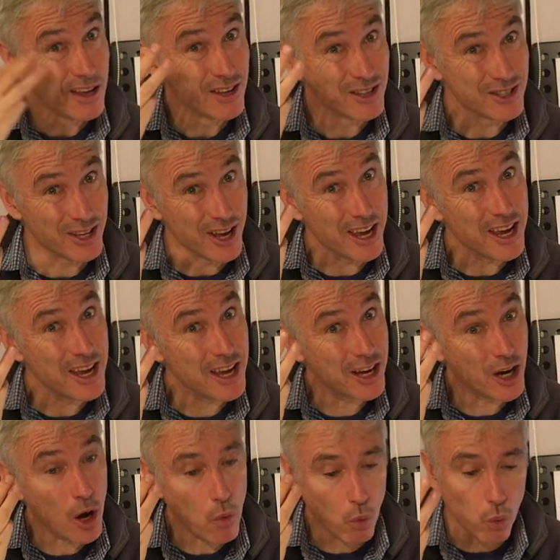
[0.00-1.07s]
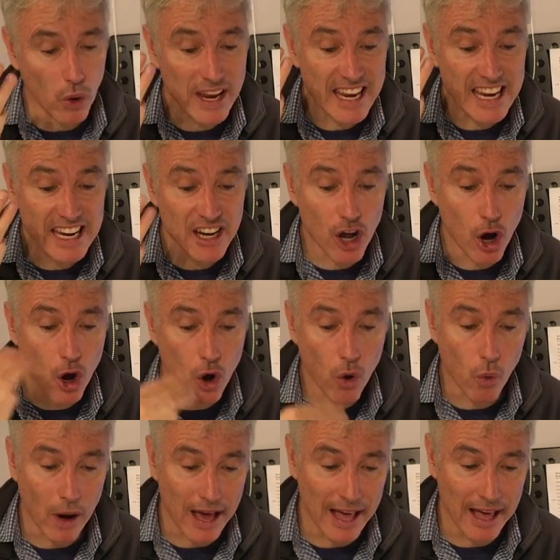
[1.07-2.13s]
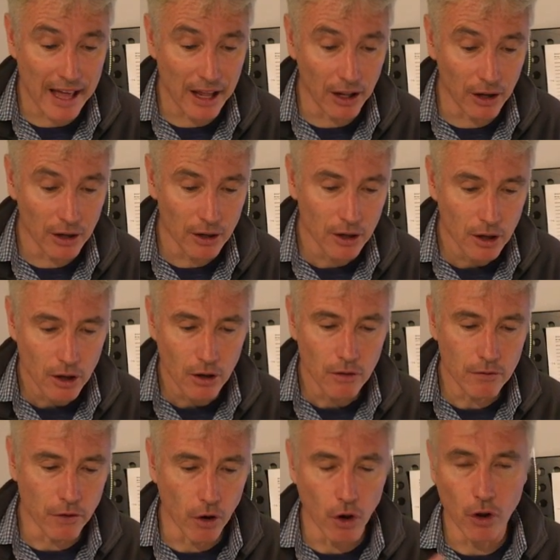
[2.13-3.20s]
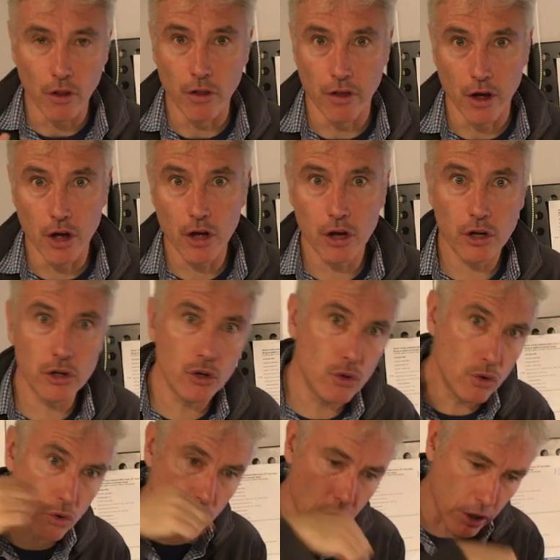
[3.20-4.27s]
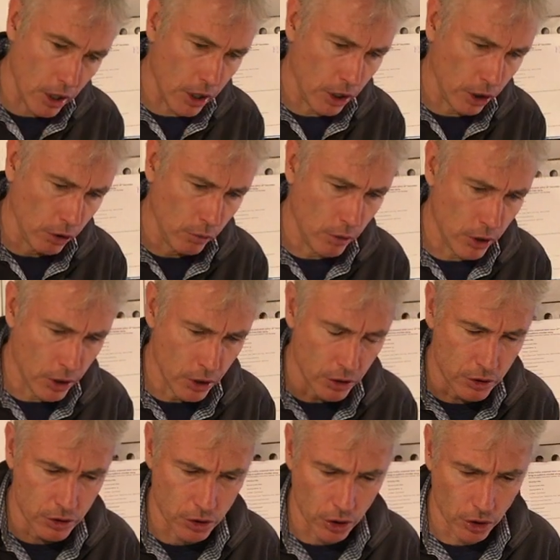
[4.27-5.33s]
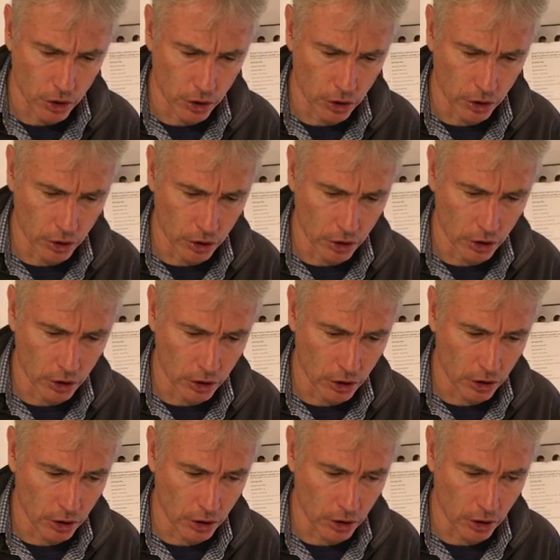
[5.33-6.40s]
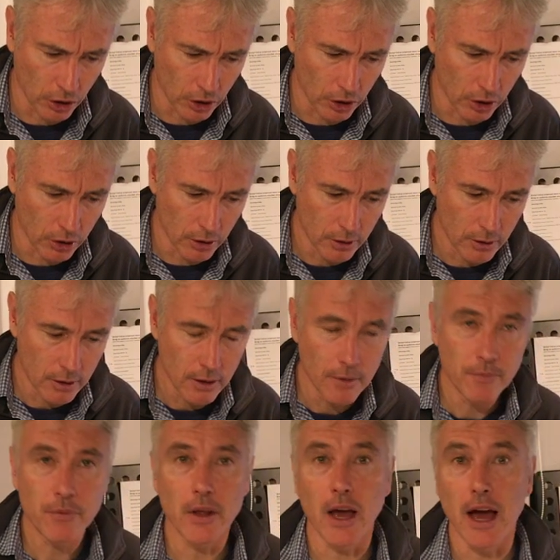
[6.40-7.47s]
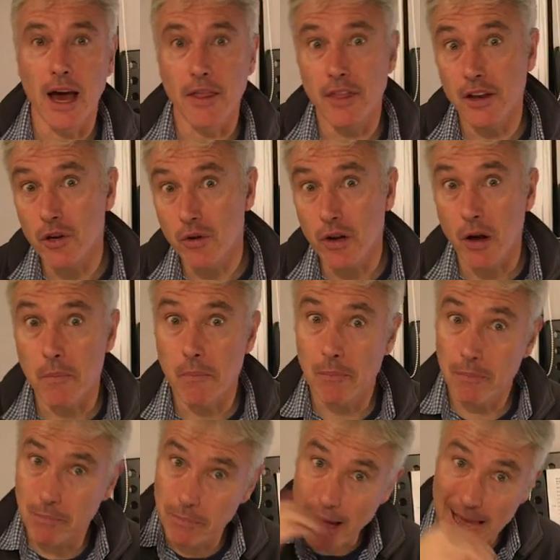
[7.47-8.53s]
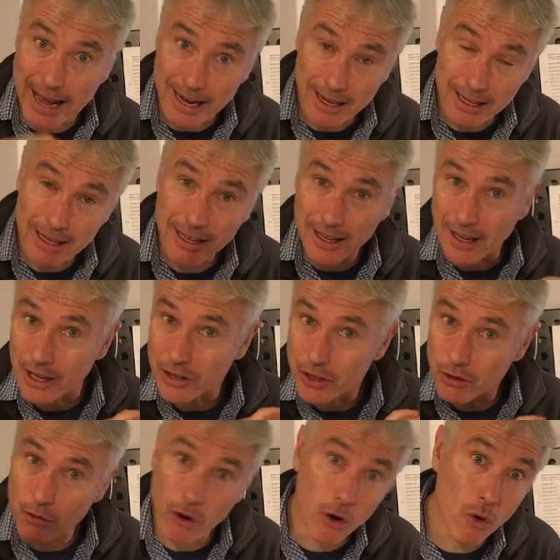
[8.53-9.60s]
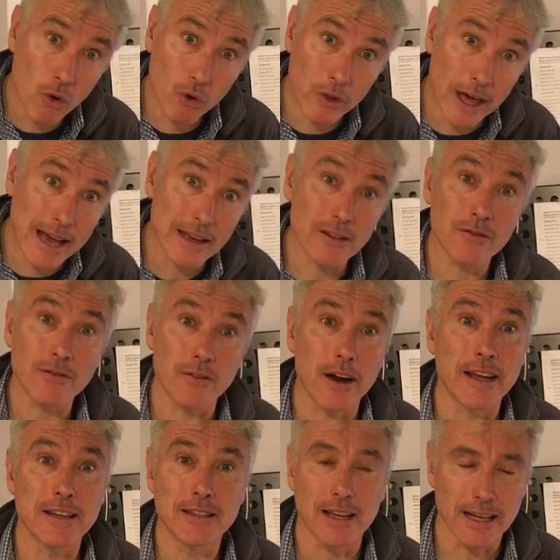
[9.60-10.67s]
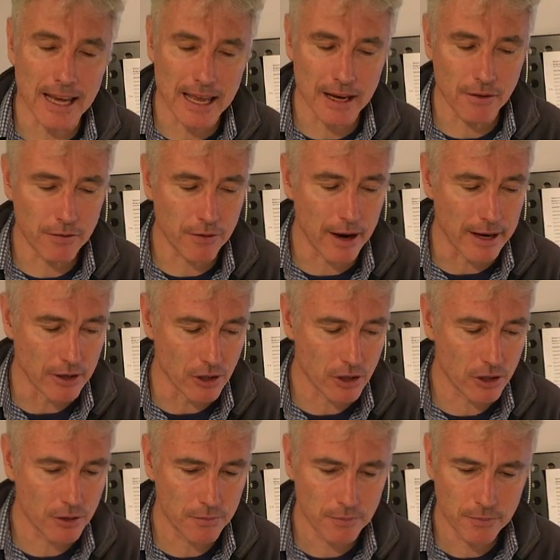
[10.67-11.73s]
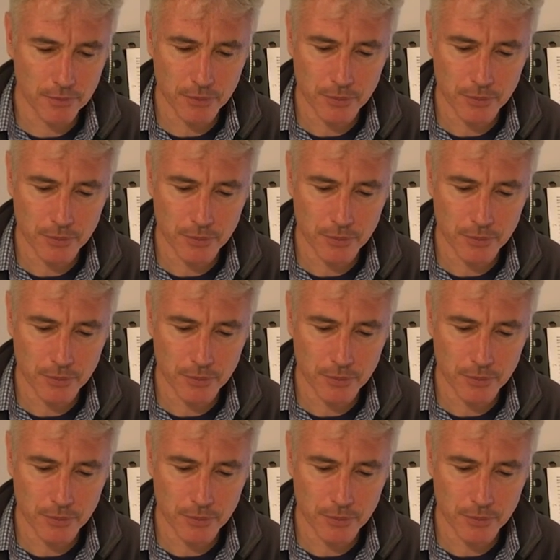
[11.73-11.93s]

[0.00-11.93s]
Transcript: sing we Noel, for the new king we sing. And then you go back and do all that phrase again in French. But